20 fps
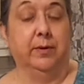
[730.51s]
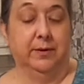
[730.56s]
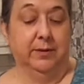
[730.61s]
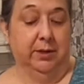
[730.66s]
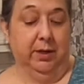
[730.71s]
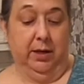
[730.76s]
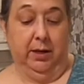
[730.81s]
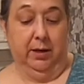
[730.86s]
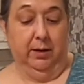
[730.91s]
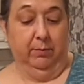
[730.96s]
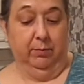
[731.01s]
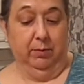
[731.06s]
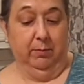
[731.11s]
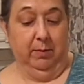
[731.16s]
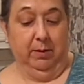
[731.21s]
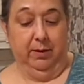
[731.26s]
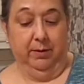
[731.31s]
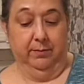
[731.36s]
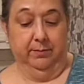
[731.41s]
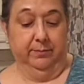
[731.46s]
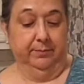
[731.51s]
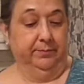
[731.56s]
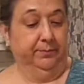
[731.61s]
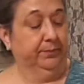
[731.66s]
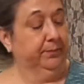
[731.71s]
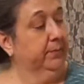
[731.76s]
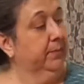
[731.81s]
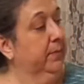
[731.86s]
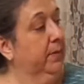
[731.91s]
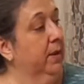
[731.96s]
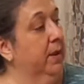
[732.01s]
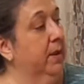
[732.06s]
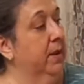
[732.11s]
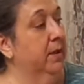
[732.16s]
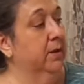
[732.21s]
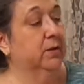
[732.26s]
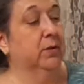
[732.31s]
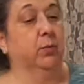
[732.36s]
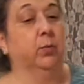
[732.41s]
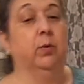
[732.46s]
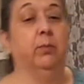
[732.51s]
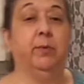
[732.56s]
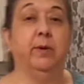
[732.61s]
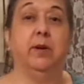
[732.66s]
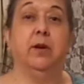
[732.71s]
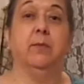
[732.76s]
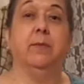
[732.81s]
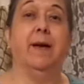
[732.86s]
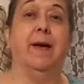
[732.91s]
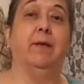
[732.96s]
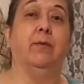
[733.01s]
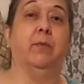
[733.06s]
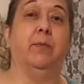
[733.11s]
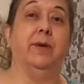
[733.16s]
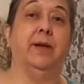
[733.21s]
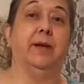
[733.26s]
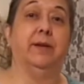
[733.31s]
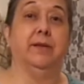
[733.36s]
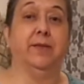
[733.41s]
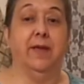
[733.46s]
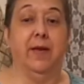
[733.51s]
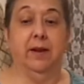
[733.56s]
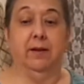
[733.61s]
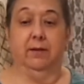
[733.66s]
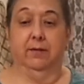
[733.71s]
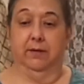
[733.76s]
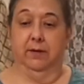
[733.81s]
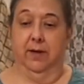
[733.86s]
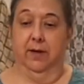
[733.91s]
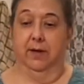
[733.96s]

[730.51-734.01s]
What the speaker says: is heating up the meat. So we'll bring you back when we get to that